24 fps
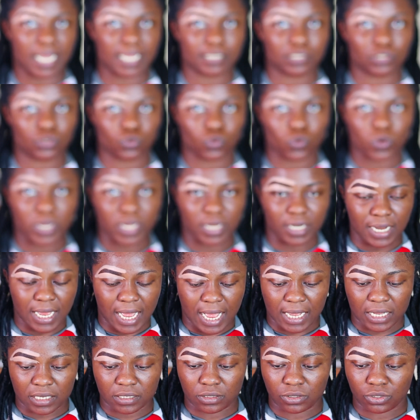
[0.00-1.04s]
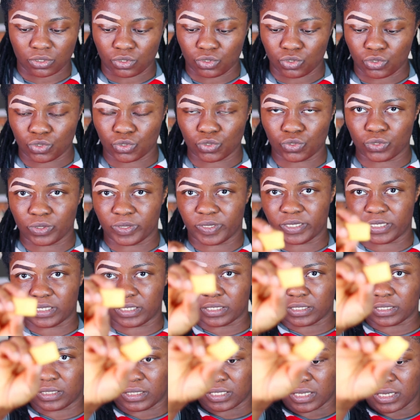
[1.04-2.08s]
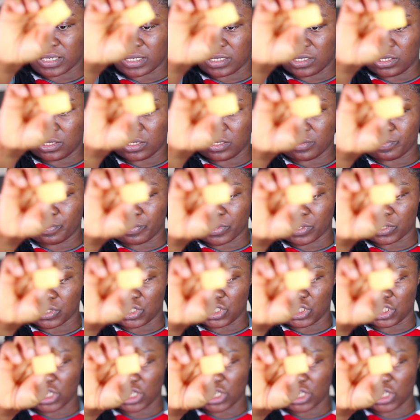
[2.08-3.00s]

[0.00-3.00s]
as well as use the sponge